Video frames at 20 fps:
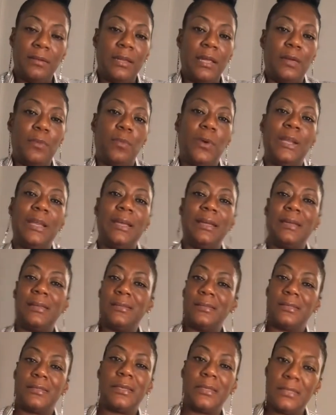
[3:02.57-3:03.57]
and what it
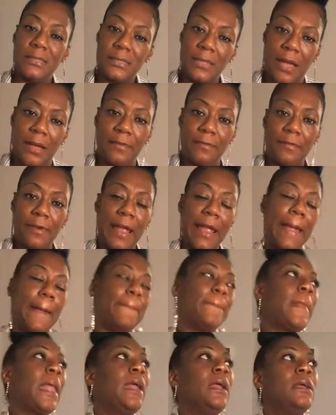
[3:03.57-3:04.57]
consists of, right?
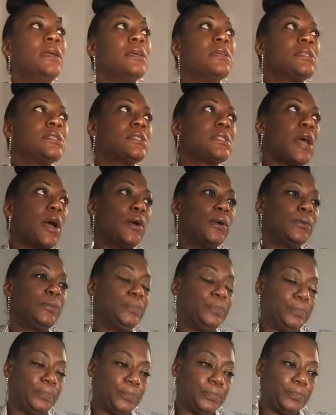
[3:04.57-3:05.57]
So
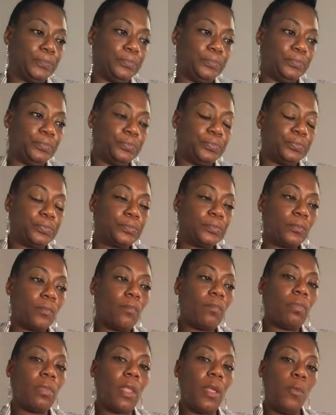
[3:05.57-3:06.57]

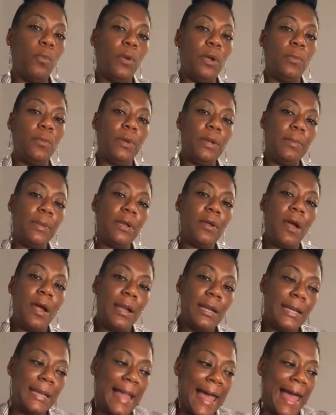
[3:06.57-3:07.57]
when women are
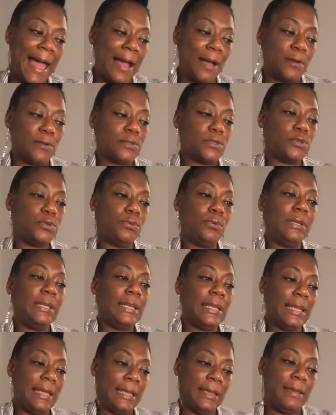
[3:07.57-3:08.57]
allowed to
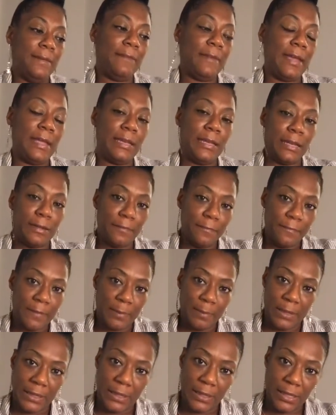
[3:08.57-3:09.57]
live in their
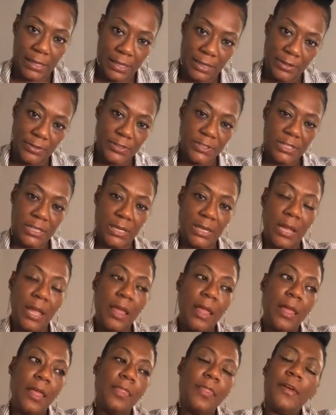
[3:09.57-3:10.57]
feminine energy,
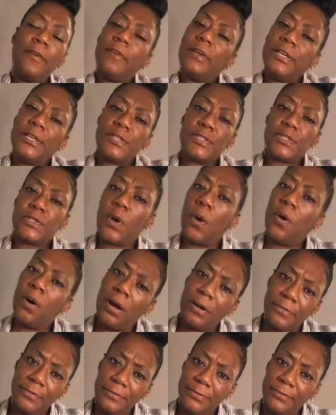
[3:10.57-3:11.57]
they're really soft